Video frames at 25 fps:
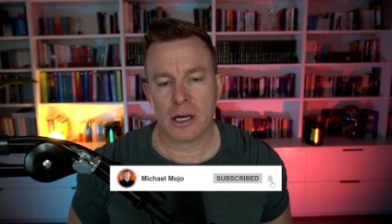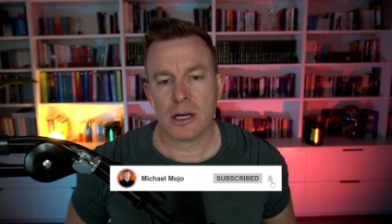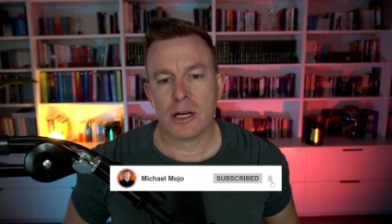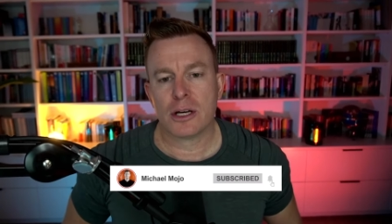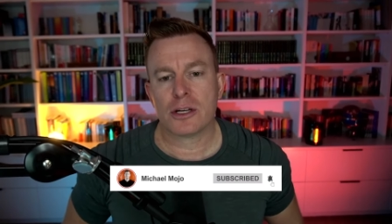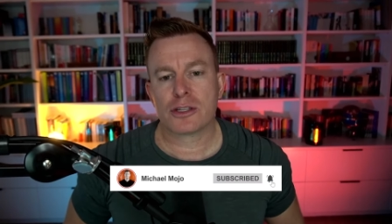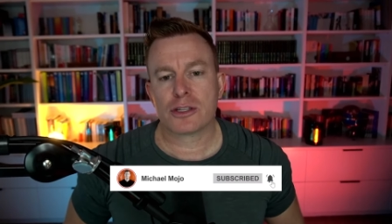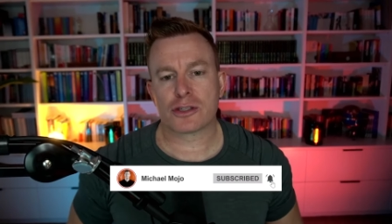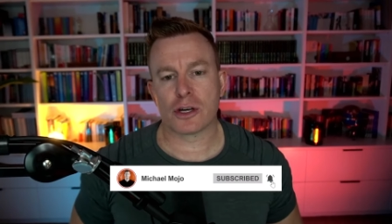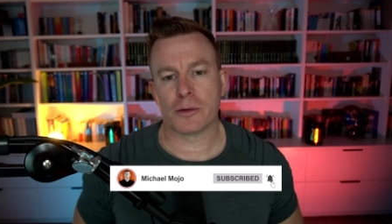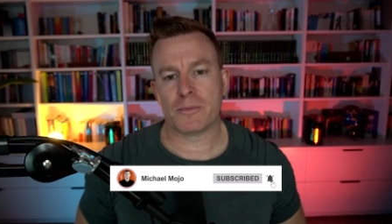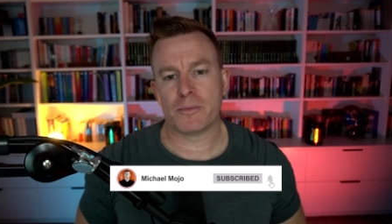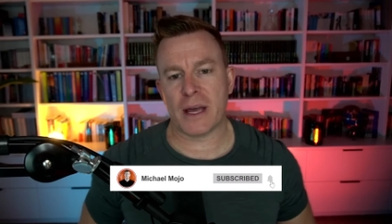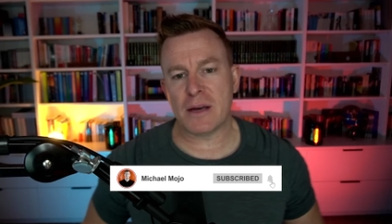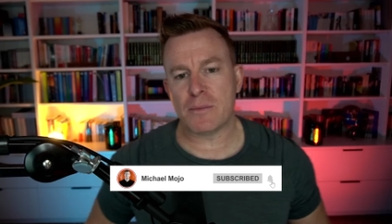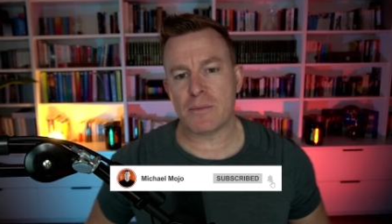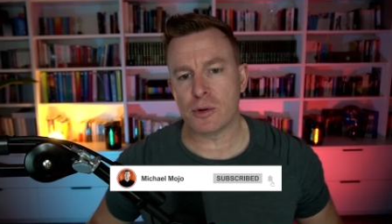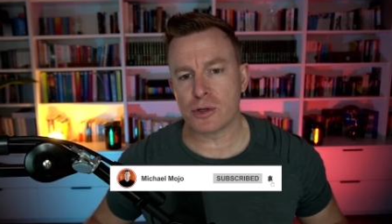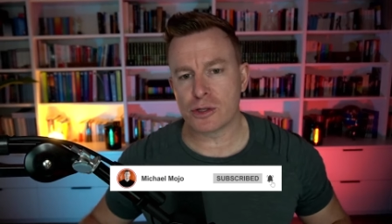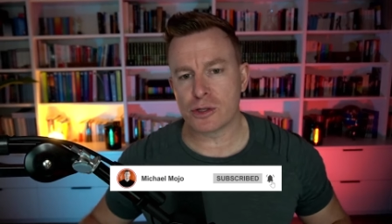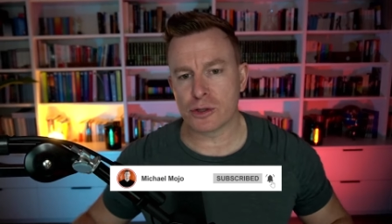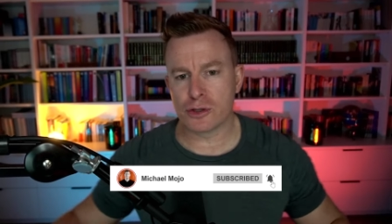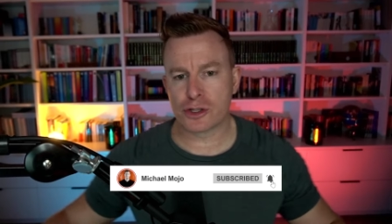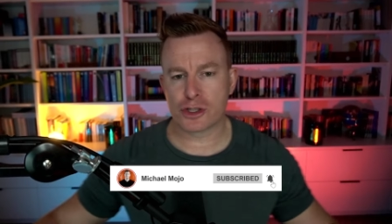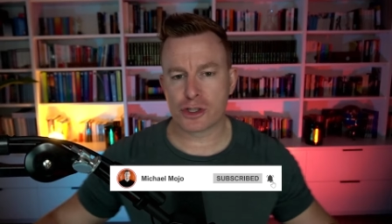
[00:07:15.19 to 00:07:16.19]
So people
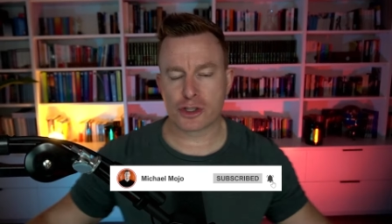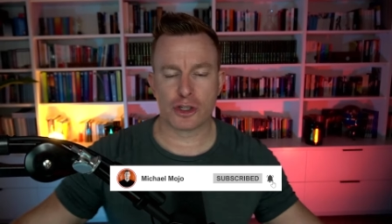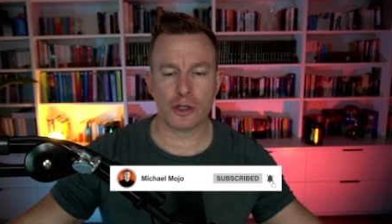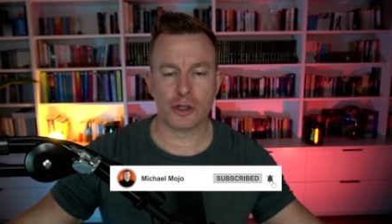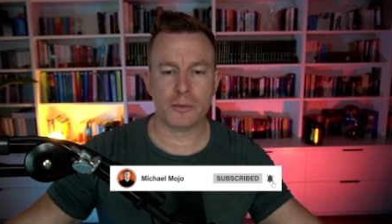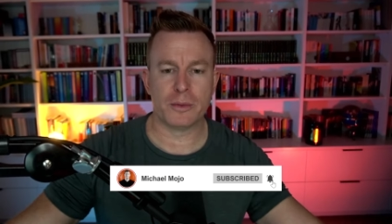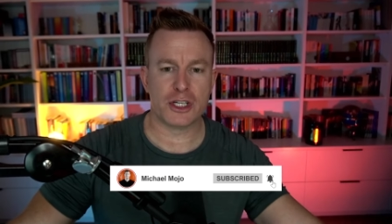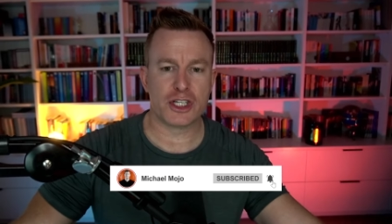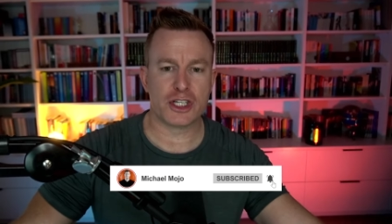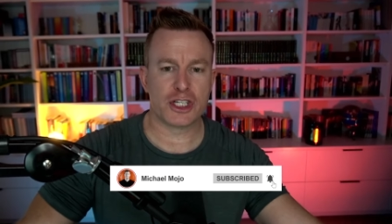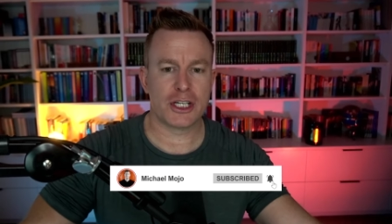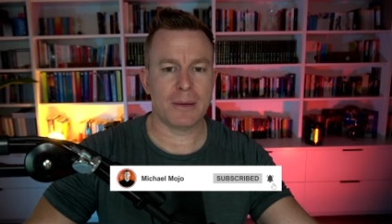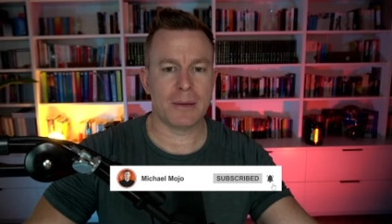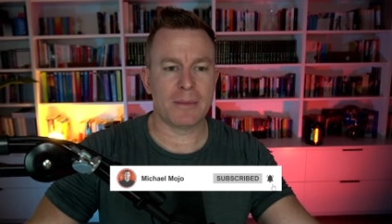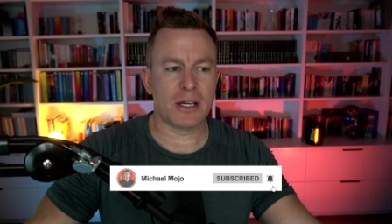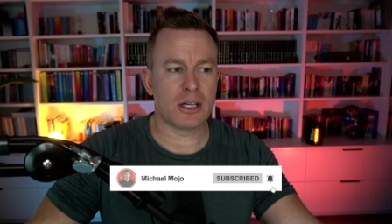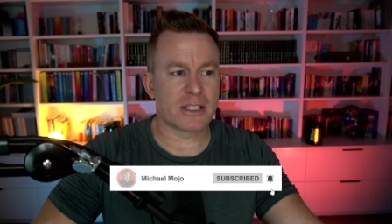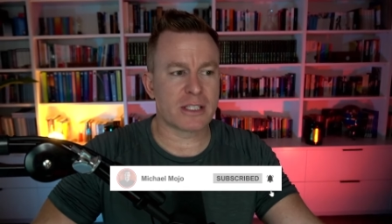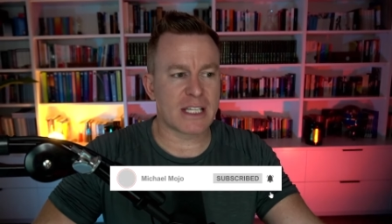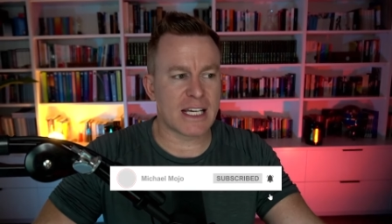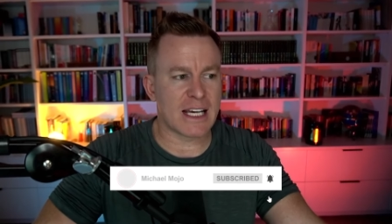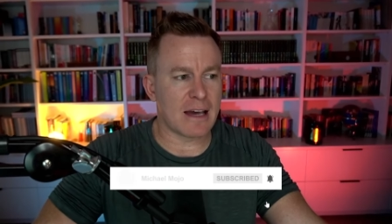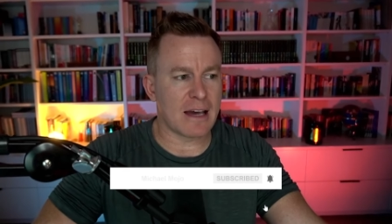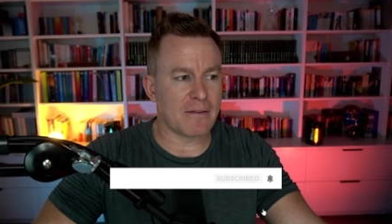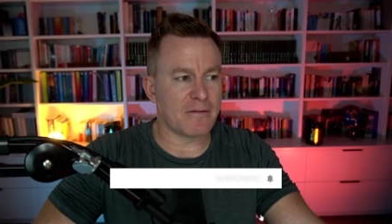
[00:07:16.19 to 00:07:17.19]
do stupid shit because
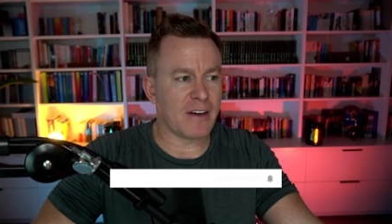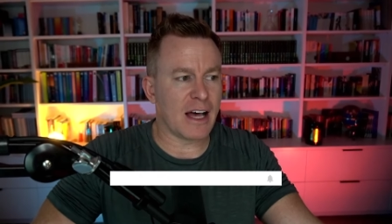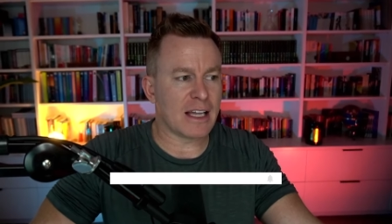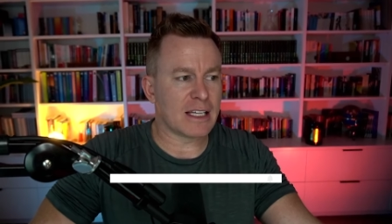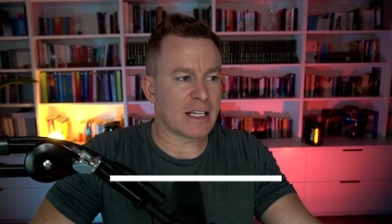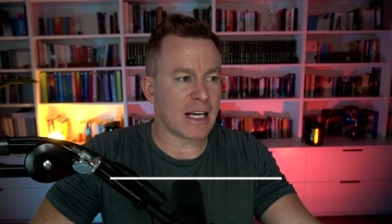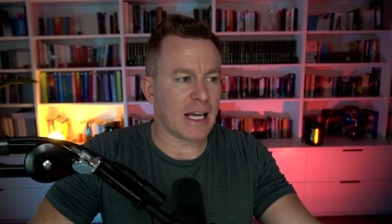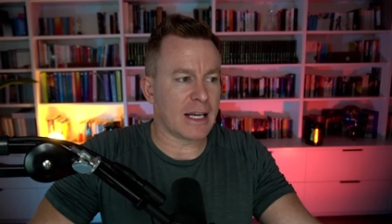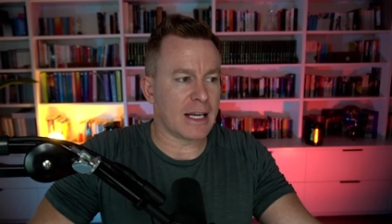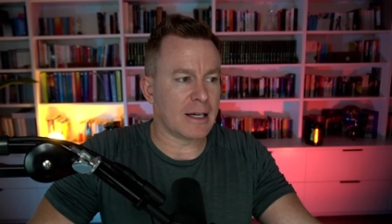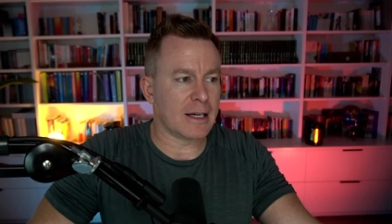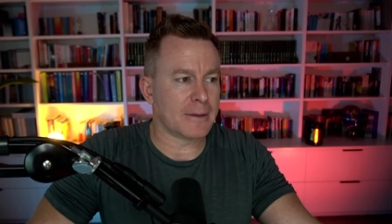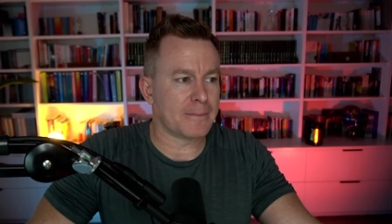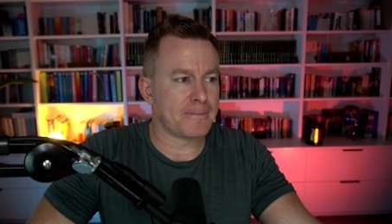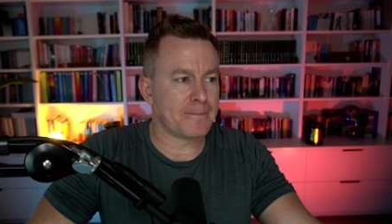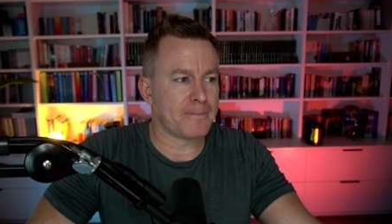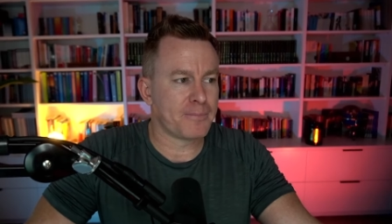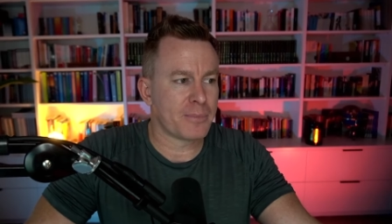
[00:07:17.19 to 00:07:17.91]
they get validated.